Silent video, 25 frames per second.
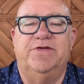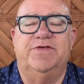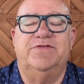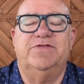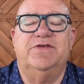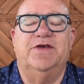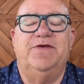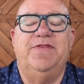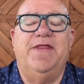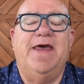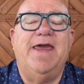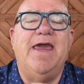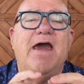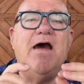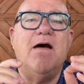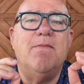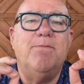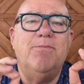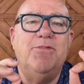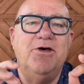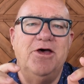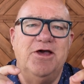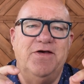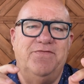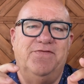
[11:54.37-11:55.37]
So they are
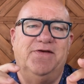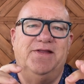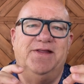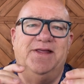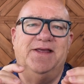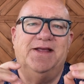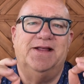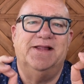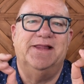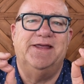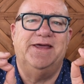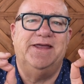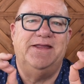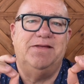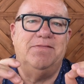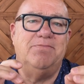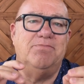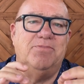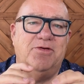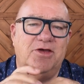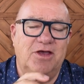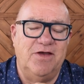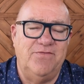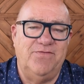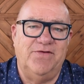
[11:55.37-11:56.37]
perfectly clean and
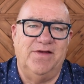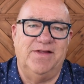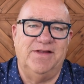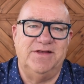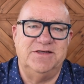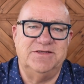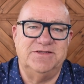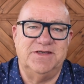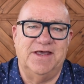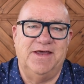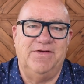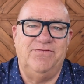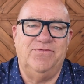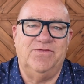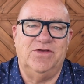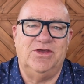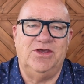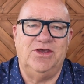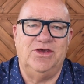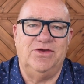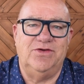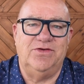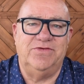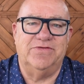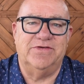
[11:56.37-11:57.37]
perfectly safe to
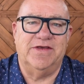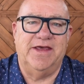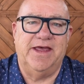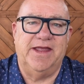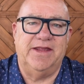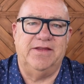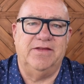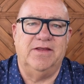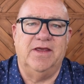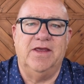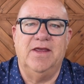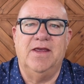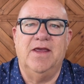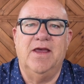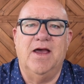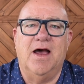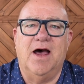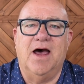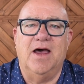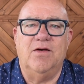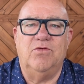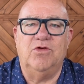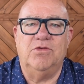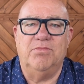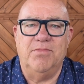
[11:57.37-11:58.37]
use. And
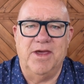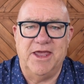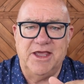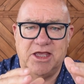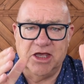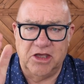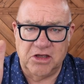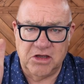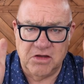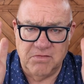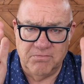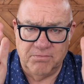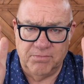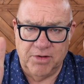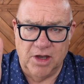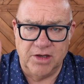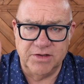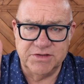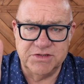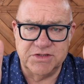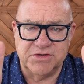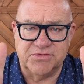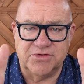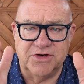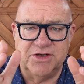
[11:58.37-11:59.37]
I would make it
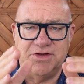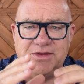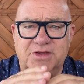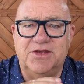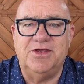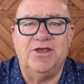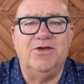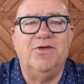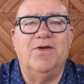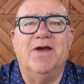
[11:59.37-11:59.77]
compulsory that you